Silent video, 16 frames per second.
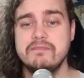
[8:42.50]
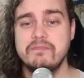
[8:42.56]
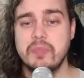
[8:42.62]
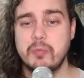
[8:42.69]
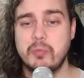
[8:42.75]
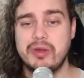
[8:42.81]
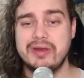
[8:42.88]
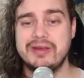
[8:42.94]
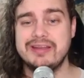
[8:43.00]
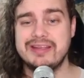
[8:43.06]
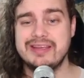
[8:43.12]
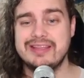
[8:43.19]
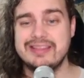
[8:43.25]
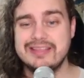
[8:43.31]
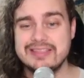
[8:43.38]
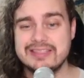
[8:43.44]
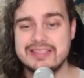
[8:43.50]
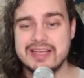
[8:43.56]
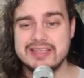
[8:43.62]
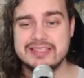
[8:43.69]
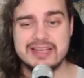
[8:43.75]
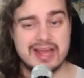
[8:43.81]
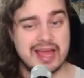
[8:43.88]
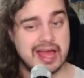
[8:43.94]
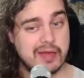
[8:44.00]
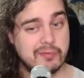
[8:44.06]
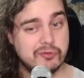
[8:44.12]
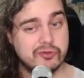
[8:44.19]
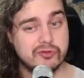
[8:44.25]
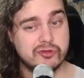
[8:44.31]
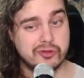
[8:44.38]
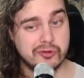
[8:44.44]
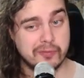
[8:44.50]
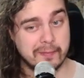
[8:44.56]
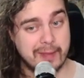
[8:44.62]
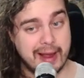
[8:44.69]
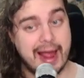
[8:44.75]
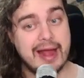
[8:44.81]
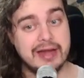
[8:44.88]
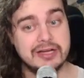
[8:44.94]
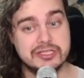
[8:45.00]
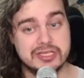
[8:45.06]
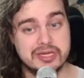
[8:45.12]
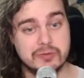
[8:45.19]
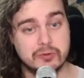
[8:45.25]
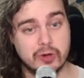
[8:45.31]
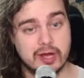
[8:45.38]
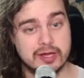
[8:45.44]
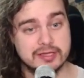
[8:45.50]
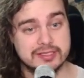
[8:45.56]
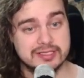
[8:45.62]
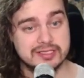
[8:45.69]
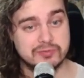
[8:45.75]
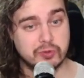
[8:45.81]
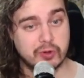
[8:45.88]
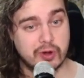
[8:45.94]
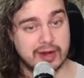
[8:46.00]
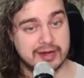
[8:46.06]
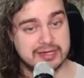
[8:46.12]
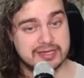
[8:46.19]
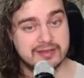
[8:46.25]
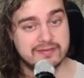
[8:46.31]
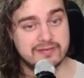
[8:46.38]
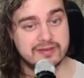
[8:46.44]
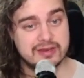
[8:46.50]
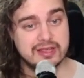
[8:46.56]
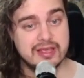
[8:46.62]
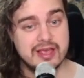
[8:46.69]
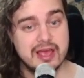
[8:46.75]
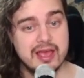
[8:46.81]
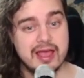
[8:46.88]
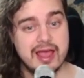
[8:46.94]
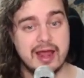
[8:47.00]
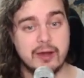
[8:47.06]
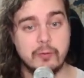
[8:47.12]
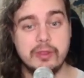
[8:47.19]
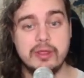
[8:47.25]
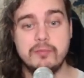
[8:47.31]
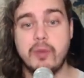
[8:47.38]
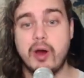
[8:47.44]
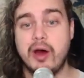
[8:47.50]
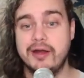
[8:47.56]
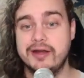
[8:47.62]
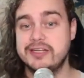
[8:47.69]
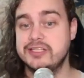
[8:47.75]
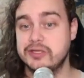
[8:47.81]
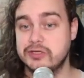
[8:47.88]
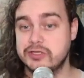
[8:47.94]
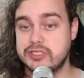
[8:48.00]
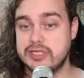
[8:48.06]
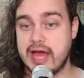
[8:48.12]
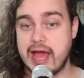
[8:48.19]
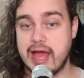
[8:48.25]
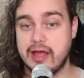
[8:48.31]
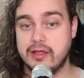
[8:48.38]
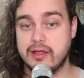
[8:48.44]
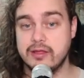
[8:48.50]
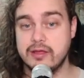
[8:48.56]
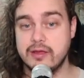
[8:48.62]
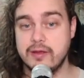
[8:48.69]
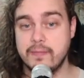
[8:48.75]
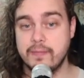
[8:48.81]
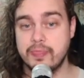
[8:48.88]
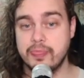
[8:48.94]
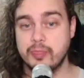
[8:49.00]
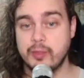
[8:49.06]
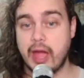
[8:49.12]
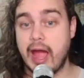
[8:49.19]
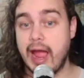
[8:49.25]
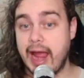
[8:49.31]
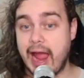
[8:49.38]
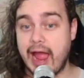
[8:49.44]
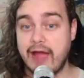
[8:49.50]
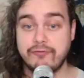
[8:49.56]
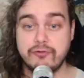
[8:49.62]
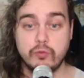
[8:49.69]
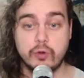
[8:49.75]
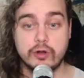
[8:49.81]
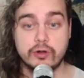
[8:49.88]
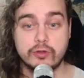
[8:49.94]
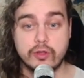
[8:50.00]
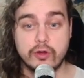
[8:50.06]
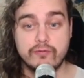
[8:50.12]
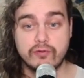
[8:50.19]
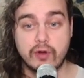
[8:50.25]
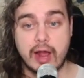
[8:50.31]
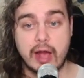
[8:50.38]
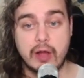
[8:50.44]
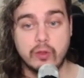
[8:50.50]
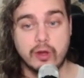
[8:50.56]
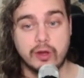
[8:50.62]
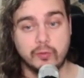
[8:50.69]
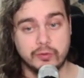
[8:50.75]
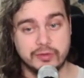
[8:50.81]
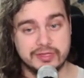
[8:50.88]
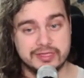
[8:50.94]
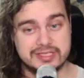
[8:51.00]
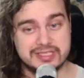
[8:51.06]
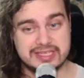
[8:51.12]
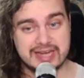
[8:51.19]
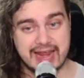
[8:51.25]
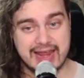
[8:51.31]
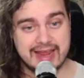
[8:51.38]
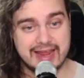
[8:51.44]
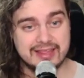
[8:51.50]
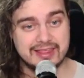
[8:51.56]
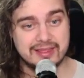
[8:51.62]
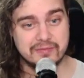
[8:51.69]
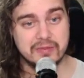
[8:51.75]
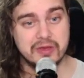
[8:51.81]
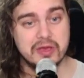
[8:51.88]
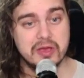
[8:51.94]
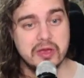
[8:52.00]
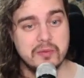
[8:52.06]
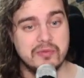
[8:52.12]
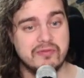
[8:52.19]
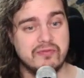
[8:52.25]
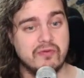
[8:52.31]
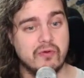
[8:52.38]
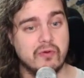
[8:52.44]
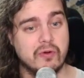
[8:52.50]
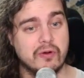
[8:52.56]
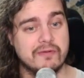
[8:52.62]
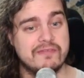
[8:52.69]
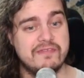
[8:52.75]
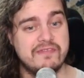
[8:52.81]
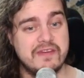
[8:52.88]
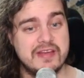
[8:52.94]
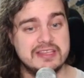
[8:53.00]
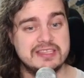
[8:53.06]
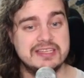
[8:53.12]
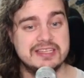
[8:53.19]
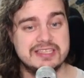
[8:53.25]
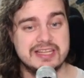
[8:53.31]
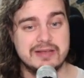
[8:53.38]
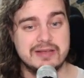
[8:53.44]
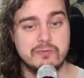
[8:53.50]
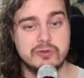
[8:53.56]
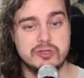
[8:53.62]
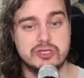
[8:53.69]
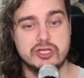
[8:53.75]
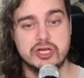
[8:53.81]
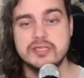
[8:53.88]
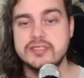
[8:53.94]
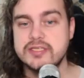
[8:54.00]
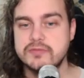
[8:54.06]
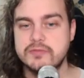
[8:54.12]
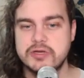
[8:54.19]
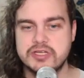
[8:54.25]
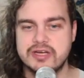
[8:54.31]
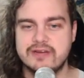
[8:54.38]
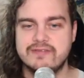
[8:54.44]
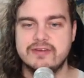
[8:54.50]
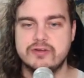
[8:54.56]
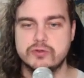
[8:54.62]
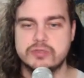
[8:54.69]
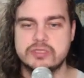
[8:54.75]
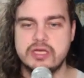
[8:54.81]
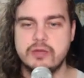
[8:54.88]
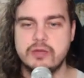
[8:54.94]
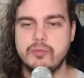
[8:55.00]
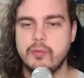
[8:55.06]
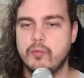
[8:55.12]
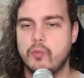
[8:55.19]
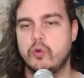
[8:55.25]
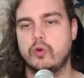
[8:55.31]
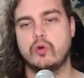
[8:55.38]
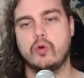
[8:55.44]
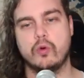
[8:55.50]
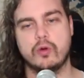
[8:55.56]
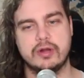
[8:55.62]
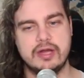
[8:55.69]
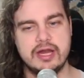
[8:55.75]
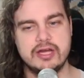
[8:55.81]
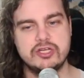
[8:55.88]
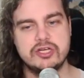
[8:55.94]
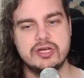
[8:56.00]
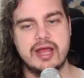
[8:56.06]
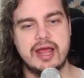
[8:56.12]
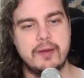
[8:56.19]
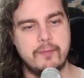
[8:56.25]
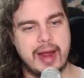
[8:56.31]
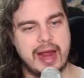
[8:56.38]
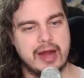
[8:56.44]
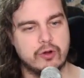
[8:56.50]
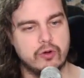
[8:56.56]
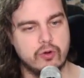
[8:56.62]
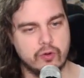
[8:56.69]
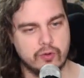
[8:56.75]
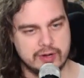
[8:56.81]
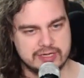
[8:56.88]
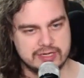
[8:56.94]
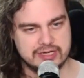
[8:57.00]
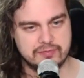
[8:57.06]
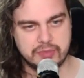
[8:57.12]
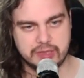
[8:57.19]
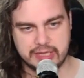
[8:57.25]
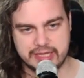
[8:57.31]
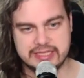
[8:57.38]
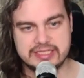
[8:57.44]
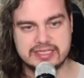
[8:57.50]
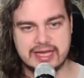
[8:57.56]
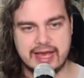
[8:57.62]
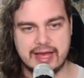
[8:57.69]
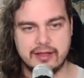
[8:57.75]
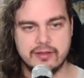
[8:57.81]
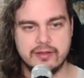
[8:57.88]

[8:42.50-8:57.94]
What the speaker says: But in this case, it helped to match Deep Cross's proactivity and really punish their style. I have to wonder, though, for how long will this take them before facing a team with just as much individual skill but more coordination and macro-oriented playstyle.